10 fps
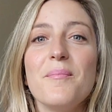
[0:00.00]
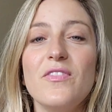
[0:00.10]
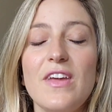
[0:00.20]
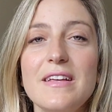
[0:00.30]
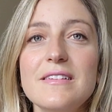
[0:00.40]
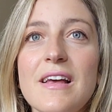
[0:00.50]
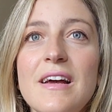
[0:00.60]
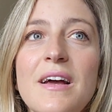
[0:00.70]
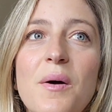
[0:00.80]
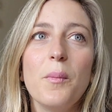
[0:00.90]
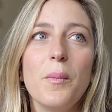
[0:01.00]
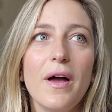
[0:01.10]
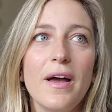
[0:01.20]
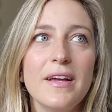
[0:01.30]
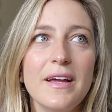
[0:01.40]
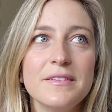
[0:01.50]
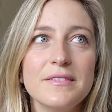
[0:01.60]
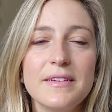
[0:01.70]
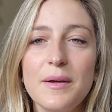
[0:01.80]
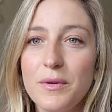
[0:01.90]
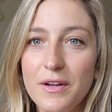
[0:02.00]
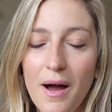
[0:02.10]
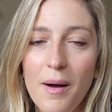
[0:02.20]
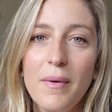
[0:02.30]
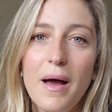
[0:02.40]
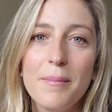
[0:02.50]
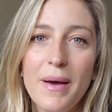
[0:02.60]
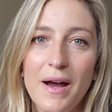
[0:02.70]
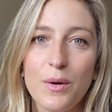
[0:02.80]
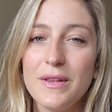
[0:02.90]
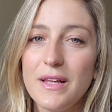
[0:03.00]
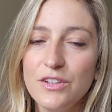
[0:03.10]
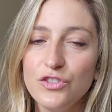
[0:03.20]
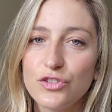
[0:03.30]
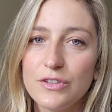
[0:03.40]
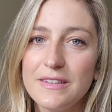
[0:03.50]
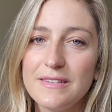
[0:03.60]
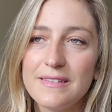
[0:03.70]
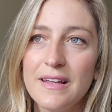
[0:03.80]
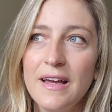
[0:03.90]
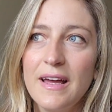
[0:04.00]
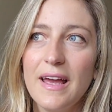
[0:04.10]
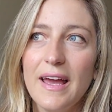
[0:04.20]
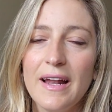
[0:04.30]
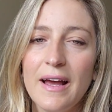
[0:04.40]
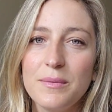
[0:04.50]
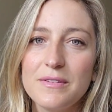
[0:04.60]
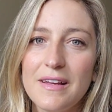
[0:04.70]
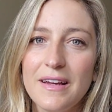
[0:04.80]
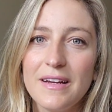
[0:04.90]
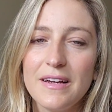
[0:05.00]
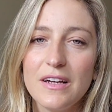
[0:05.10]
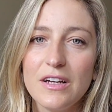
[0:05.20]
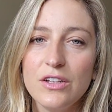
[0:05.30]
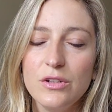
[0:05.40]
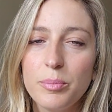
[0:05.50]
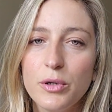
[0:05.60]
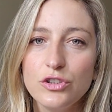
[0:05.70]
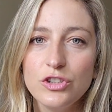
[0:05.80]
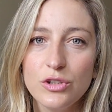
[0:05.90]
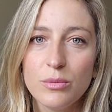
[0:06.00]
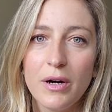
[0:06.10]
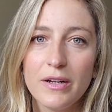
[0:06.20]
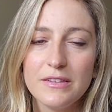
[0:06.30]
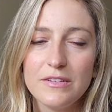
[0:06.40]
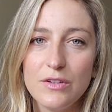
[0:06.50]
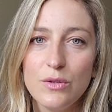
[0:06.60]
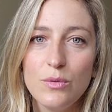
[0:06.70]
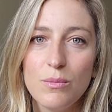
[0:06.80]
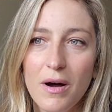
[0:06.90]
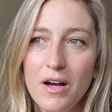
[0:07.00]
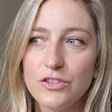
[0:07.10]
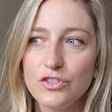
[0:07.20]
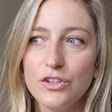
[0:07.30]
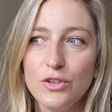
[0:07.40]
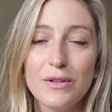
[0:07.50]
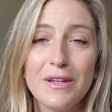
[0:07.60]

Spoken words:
days, and they would come back with injuries, and I was like, you're pushing your body too much, and you're